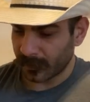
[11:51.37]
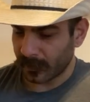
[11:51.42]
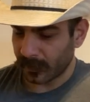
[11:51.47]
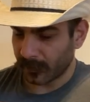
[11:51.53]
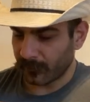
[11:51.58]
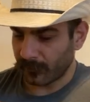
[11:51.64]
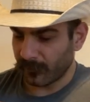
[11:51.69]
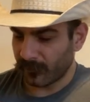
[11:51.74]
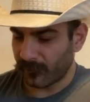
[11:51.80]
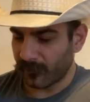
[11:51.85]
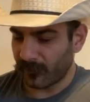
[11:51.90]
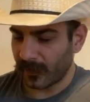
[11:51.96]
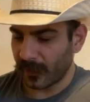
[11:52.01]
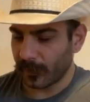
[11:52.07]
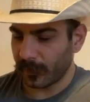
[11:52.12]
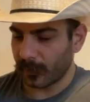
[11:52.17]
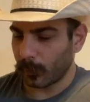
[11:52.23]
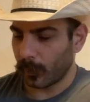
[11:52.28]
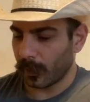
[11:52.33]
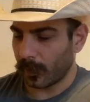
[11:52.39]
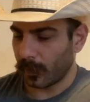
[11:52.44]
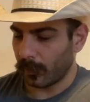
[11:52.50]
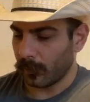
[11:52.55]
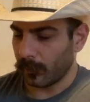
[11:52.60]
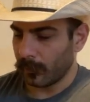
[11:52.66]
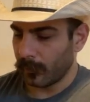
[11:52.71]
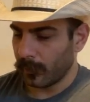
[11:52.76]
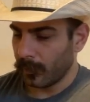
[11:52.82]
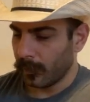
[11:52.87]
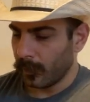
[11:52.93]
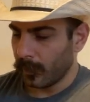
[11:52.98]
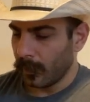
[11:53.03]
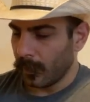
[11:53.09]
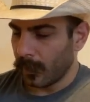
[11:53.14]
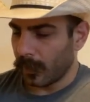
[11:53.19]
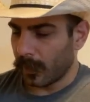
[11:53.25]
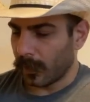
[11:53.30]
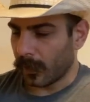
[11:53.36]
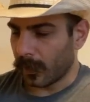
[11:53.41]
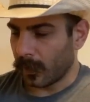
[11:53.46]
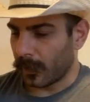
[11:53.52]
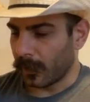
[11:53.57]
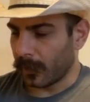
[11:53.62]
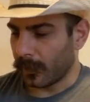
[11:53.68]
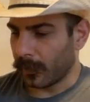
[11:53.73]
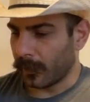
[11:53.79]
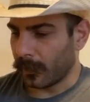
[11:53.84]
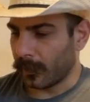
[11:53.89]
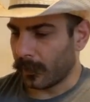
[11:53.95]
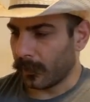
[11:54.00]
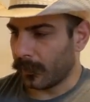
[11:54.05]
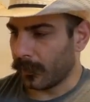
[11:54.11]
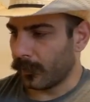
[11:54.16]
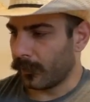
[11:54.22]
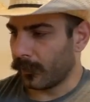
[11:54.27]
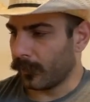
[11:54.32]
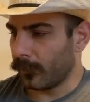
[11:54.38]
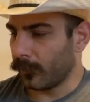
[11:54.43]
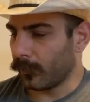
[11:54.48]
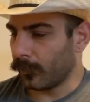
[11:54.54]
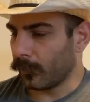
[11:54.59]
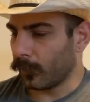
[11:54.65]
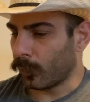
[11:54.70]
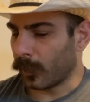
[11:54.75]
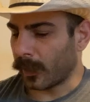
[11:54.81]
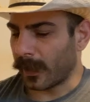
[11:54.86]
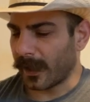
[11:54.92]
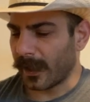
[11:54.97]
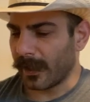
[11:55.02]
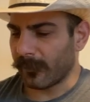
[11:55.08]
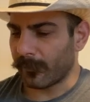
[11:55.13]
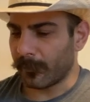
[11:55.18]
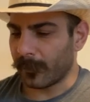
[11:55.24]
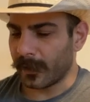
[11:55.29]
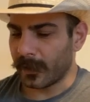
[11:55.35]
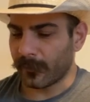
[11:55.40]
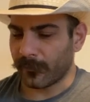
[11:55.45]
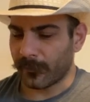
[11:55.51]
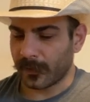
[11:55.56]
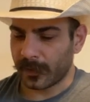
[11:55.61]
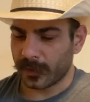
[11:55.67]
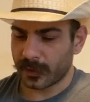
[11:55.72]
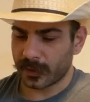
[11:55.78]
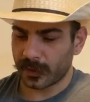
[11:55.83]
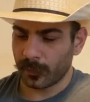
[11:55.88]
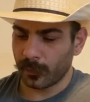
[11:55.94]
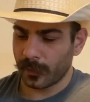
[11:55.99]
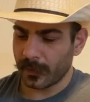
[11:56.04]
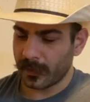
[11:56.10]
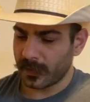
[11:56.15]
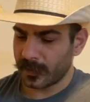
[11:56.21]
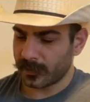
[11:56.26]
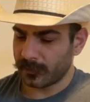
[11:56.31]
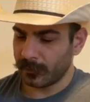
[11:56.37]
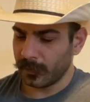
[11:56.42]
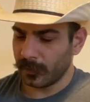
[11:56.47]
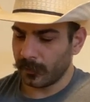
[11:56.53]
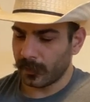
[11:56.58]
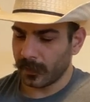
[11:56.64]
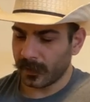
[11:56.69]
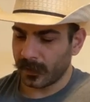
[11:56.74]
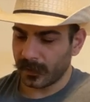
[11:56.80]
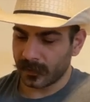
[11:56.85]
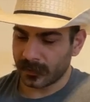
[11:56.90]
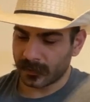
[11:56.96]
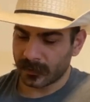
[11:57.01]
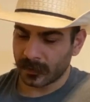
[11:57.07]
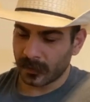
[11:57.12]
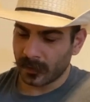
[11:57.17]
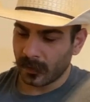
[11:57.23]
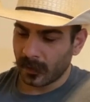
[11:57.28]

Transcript: done very well. Where I have a bit of an issue with this boot is